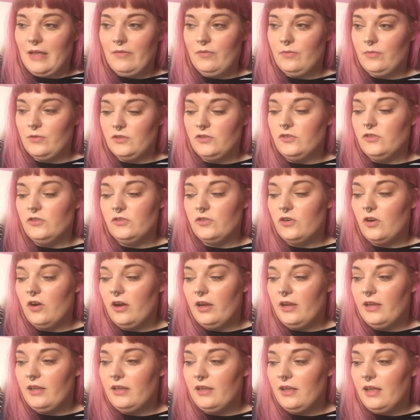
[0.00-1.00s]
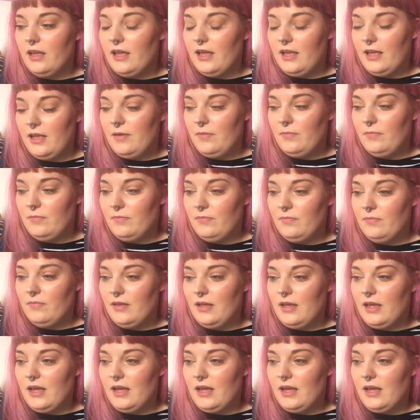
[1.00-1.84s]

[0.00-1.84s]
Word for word: everyone should try um